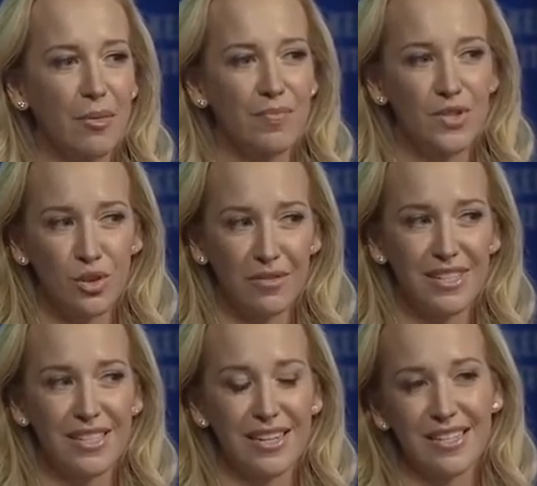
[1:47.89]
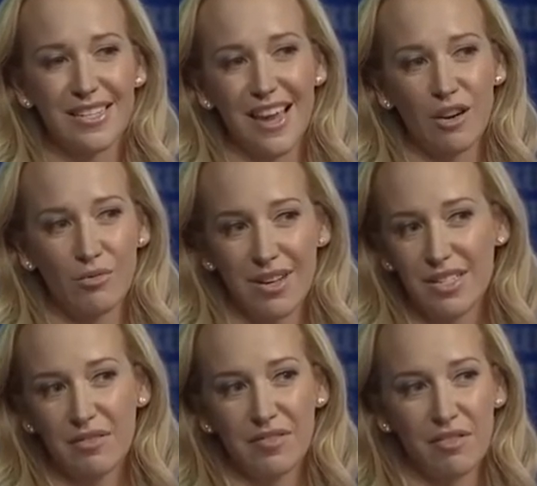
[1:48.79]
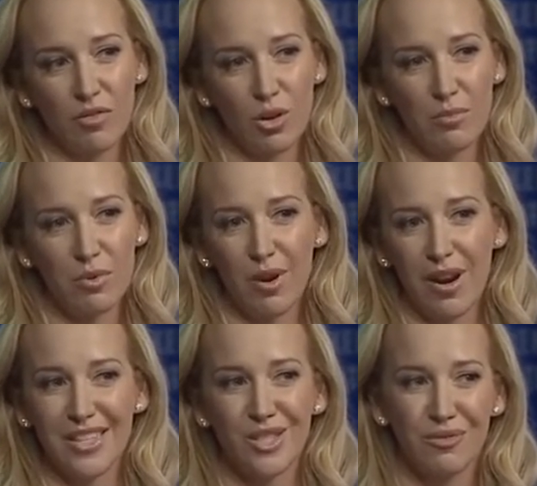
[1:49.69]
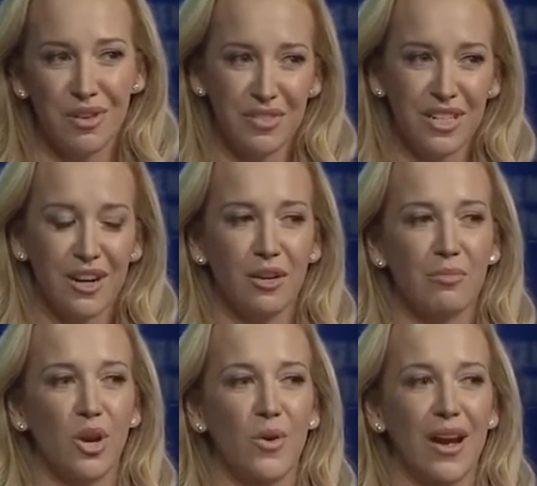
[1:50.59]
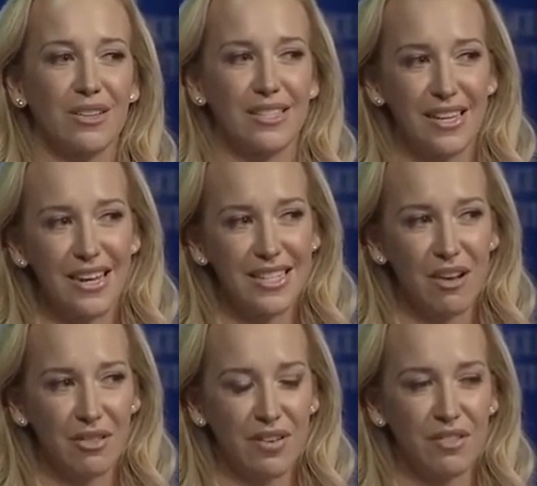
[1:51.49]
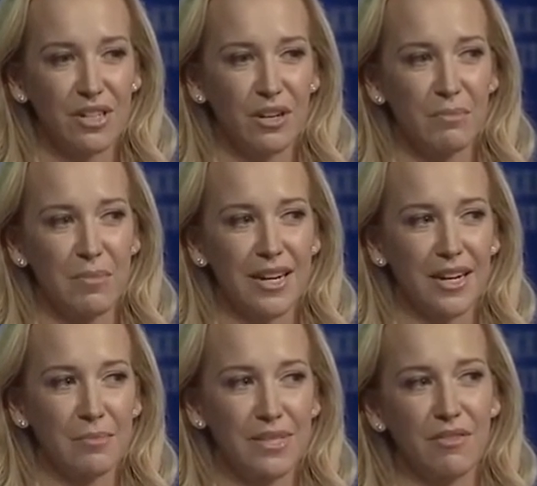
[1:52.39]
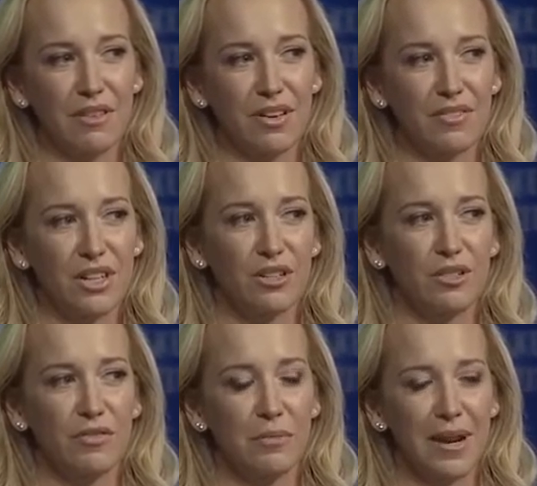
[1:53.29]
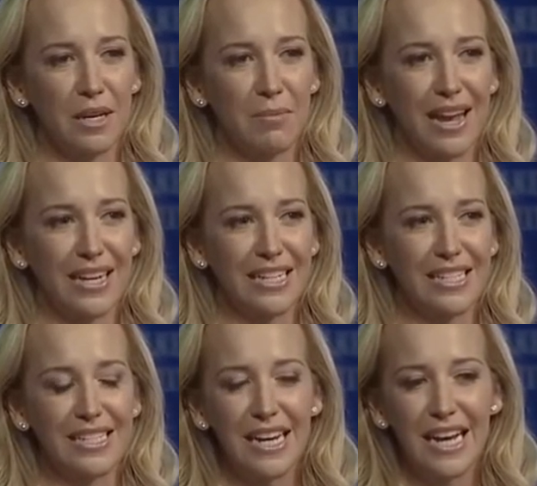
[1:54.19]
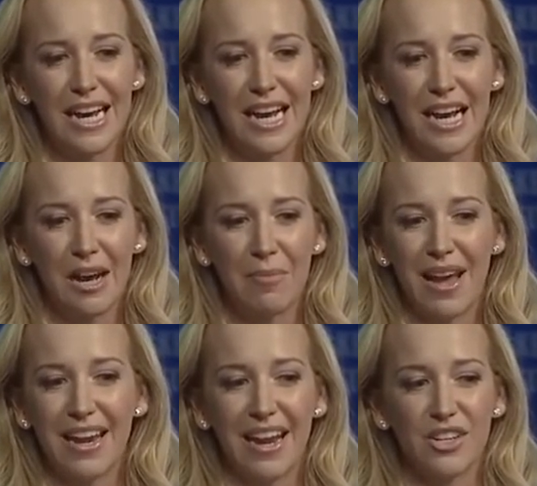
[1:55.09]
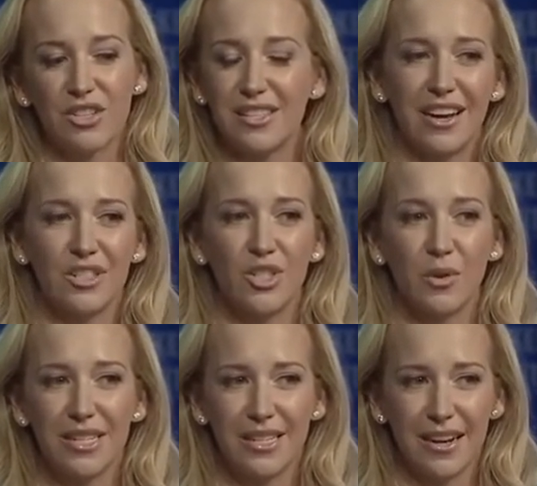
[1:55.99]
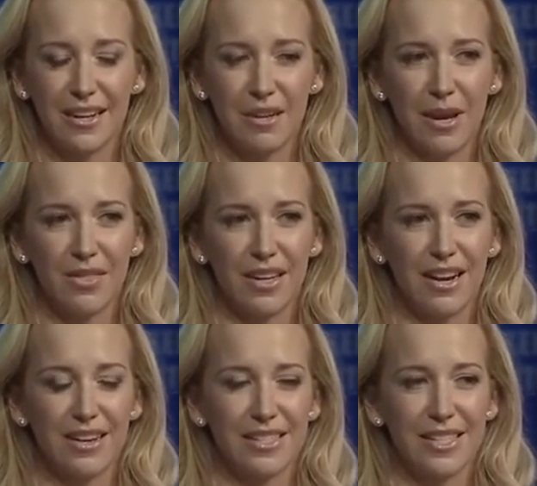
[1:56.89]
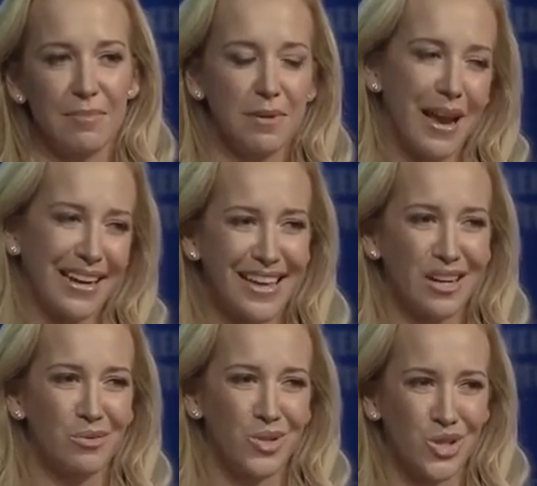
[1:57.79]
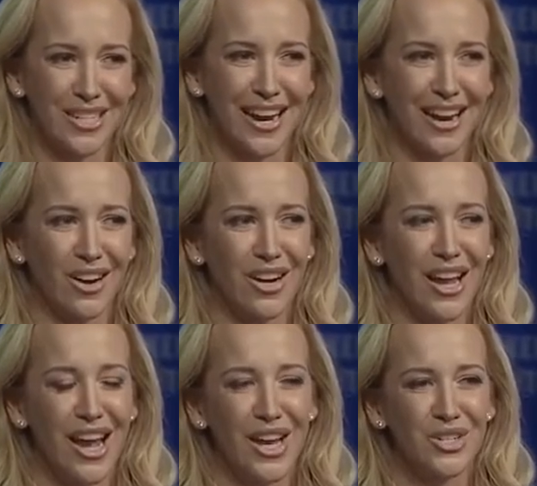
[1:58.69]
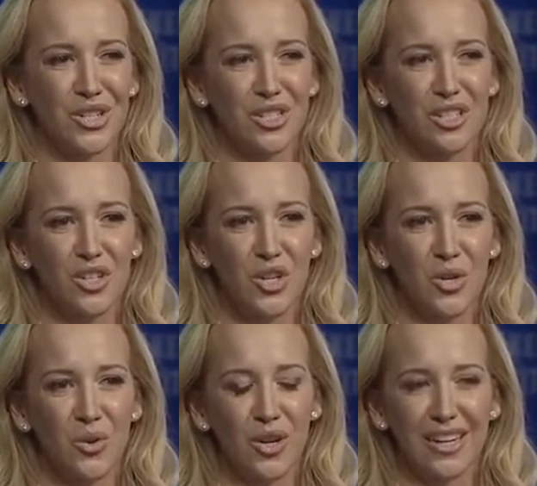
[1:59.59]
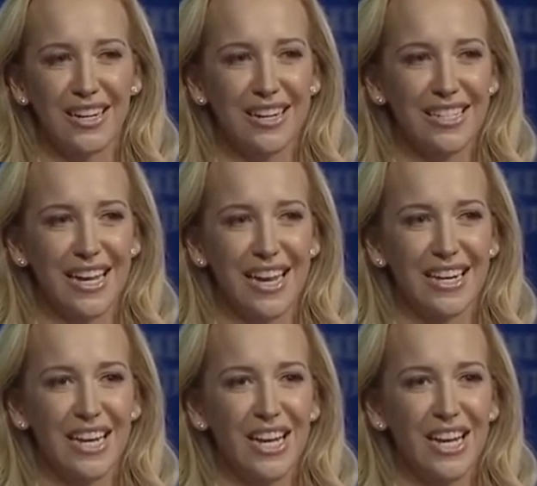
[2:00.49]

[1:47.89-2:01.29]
services at a relatively affordable price. So $50 blowouts, $75 makeup, $75 for mani-pedis. And I just got so excited about the concept. Back then it was just hair and just in New York. And I said,